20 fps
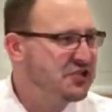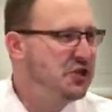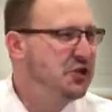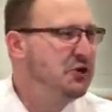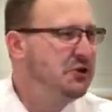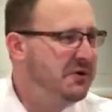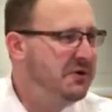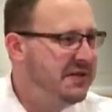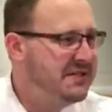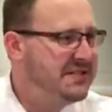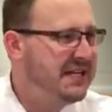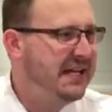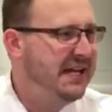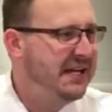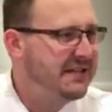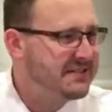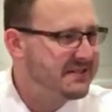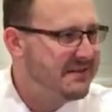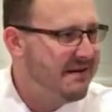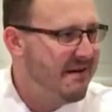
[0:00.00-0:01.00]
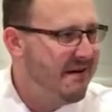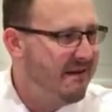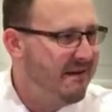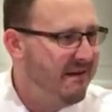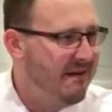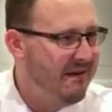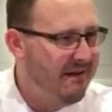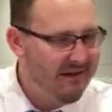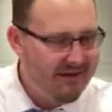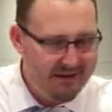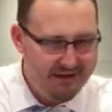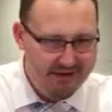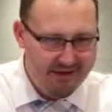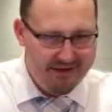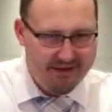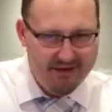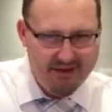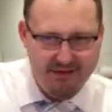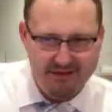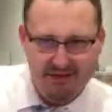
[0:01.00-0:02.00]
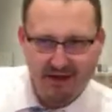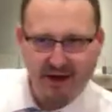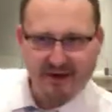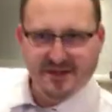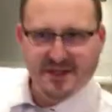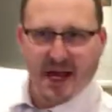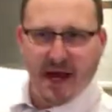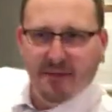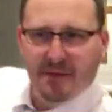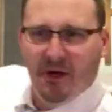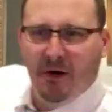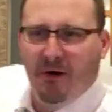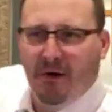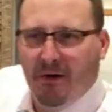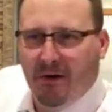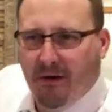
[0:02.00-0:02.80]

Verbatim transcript: soon as he gets done, there's Samuel.